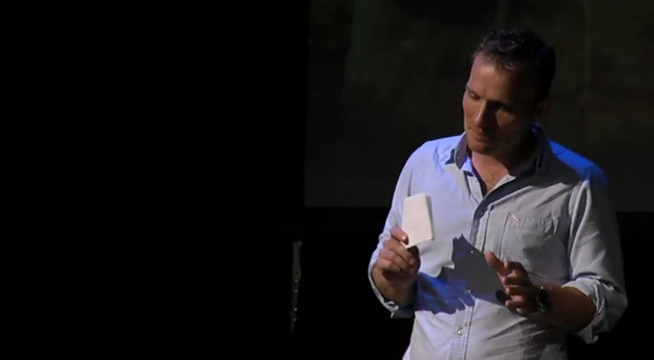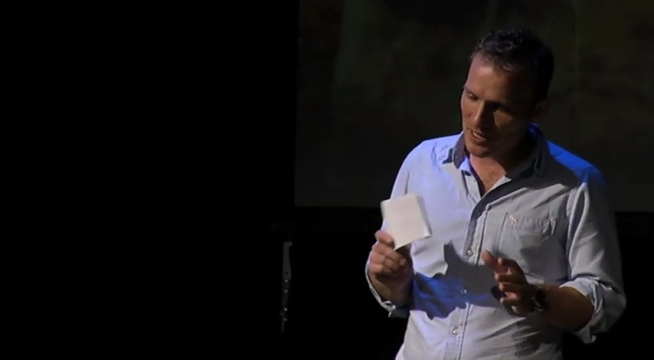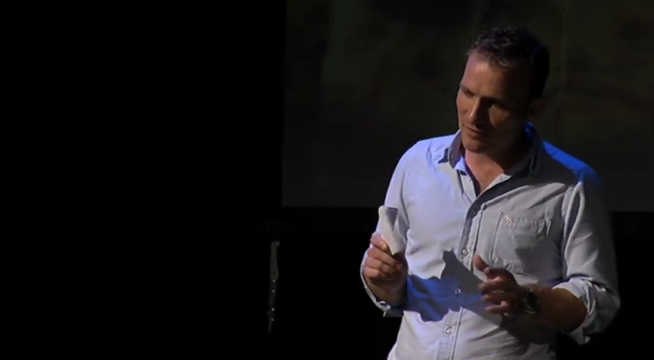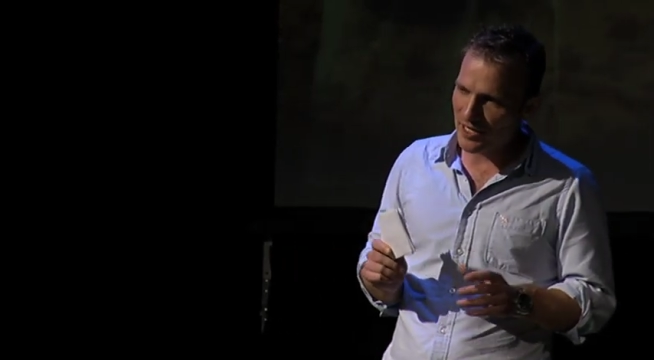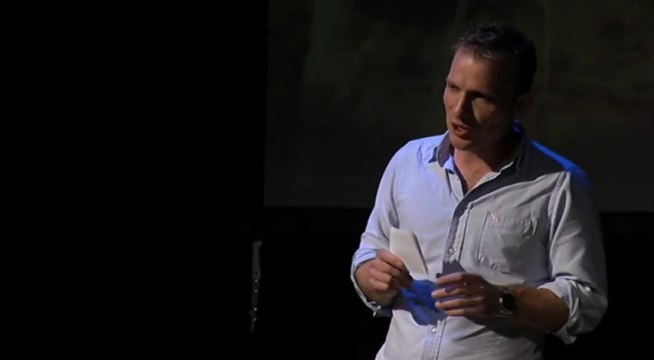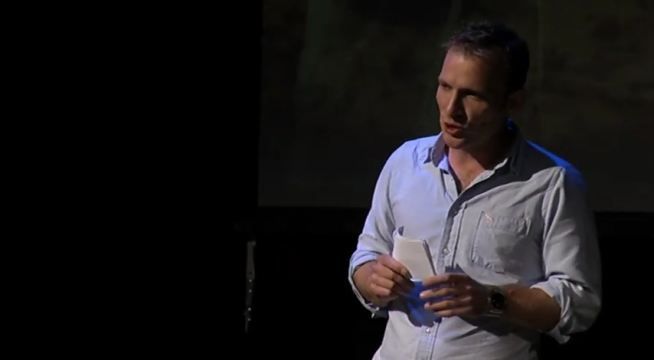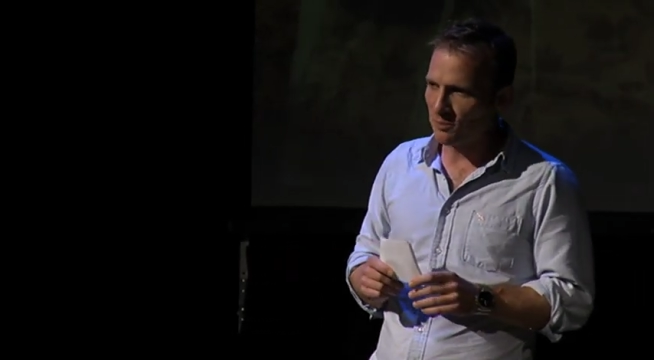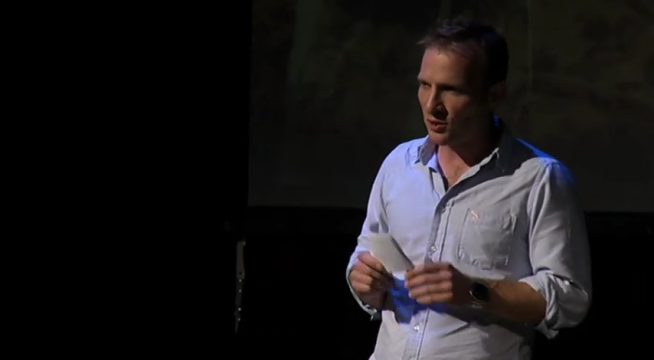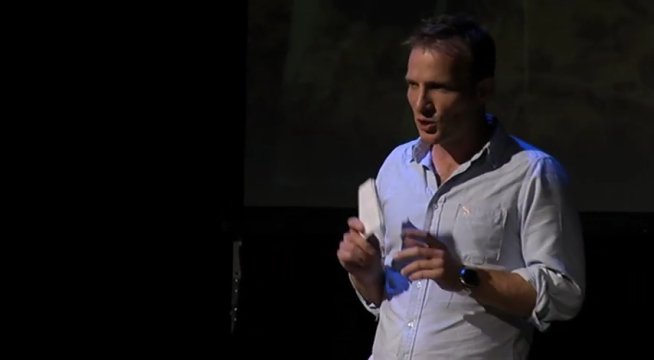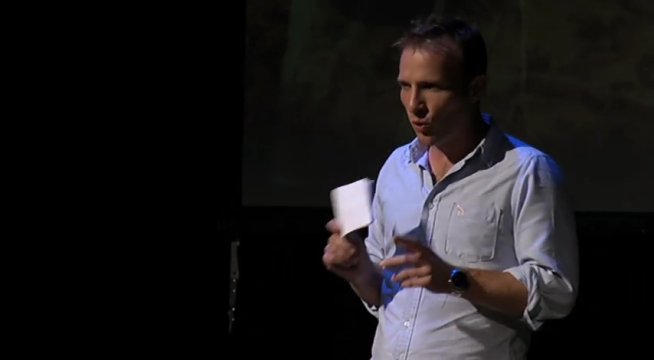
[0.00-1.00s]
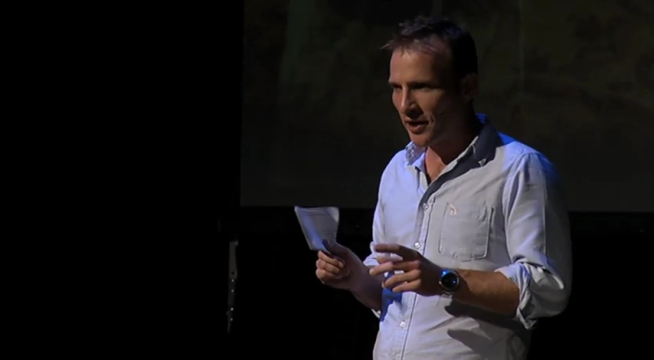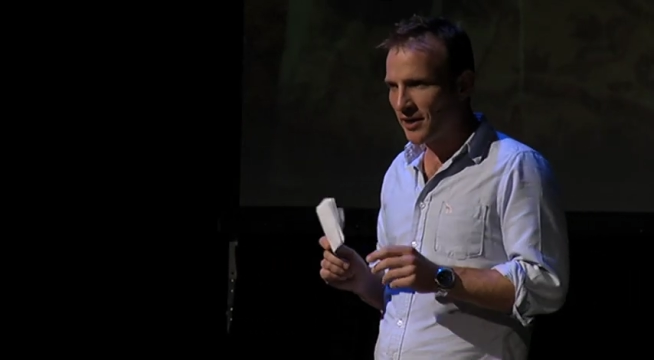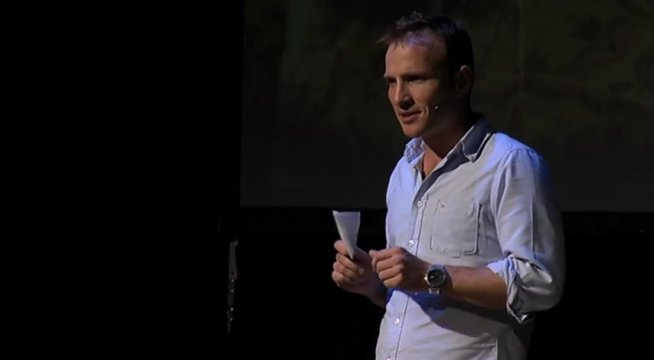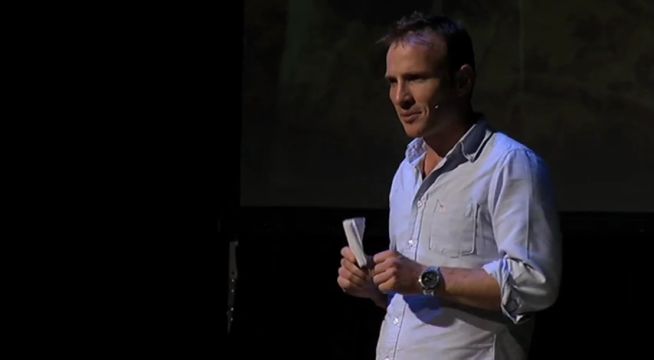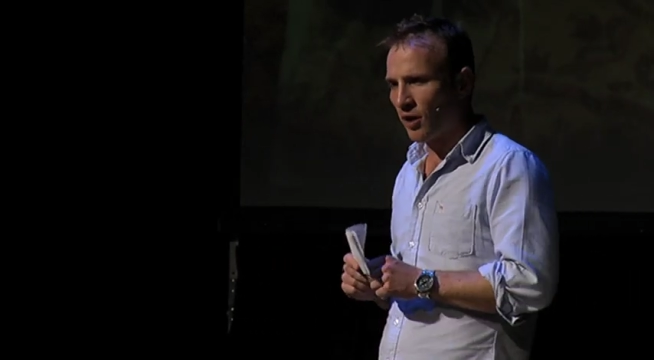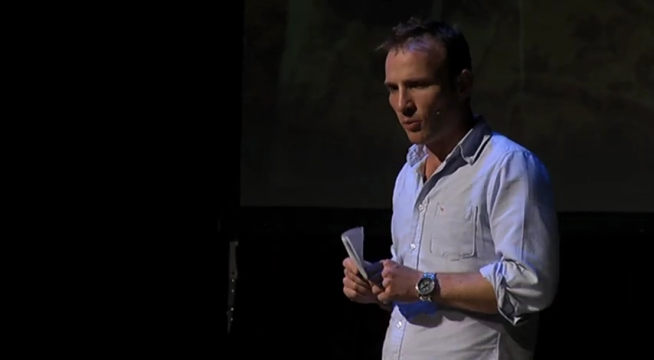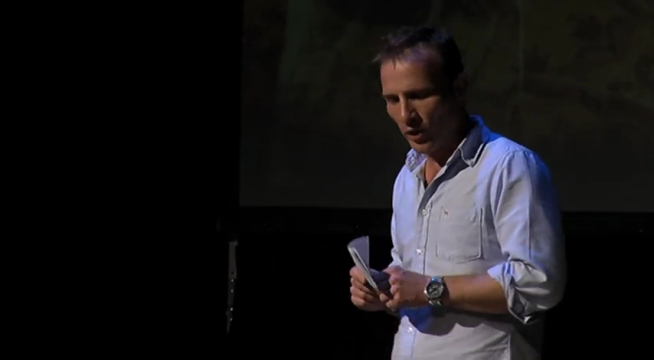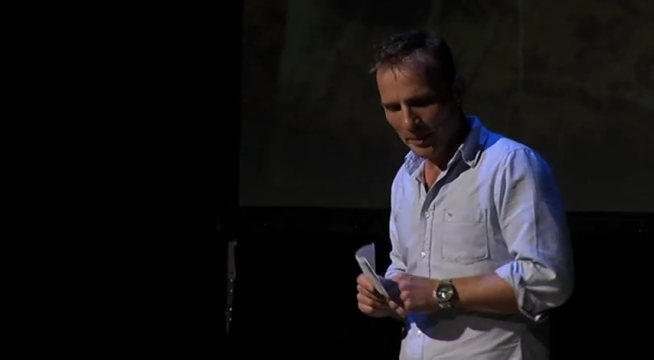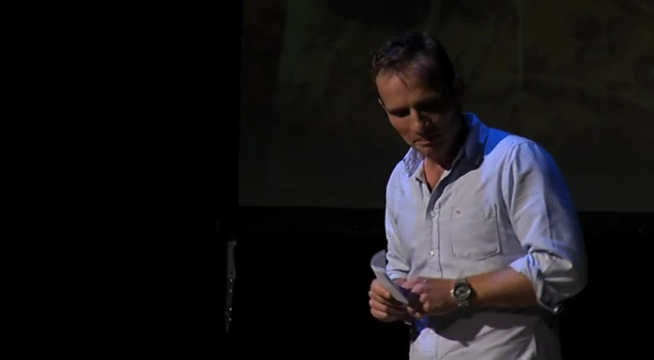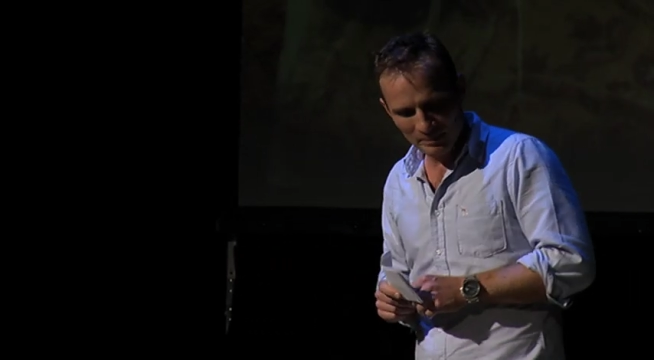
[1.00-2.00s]
bit of an issue. Botswana,
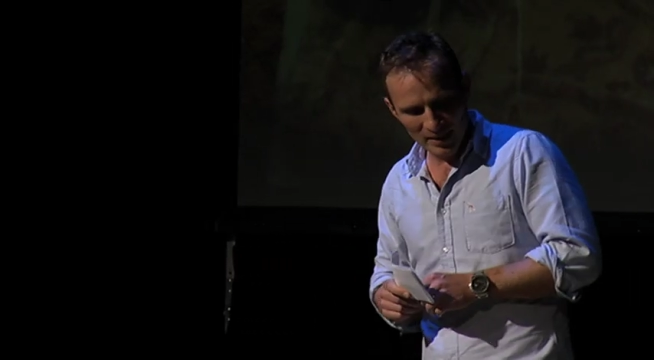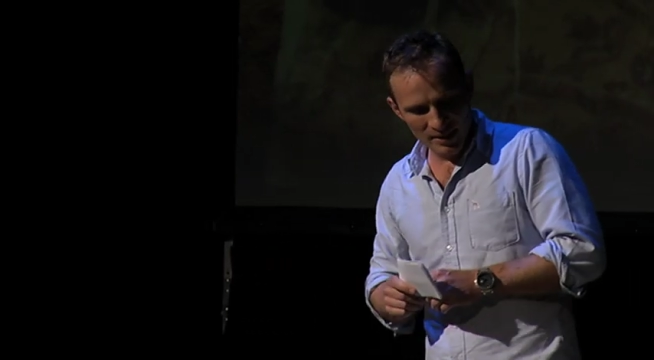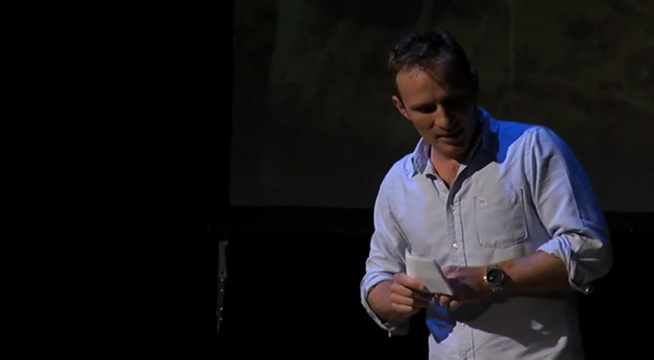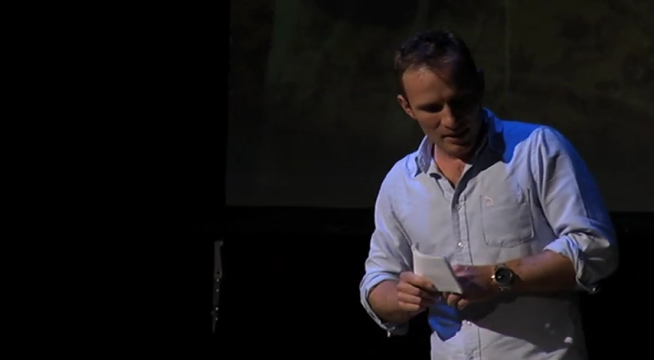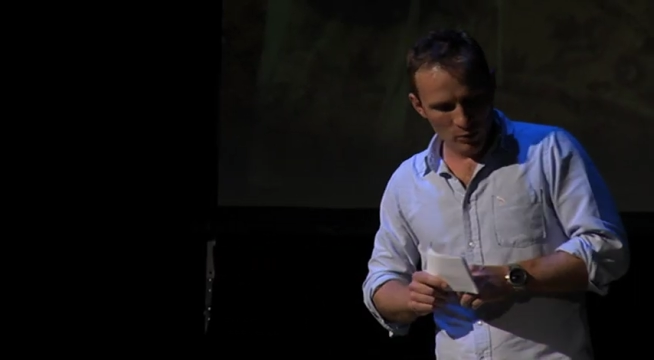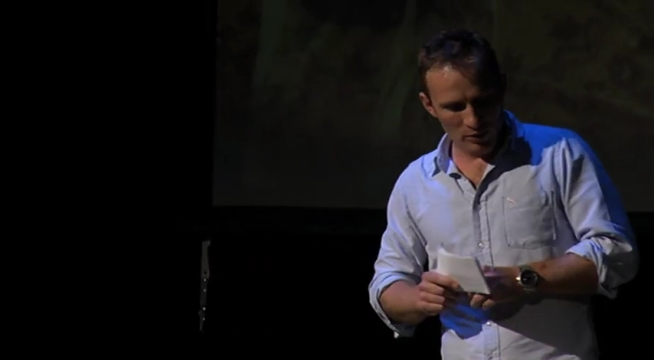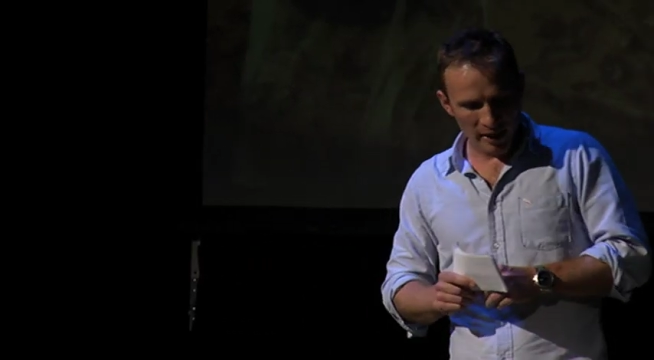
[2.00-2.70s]
Zimbabwe, we were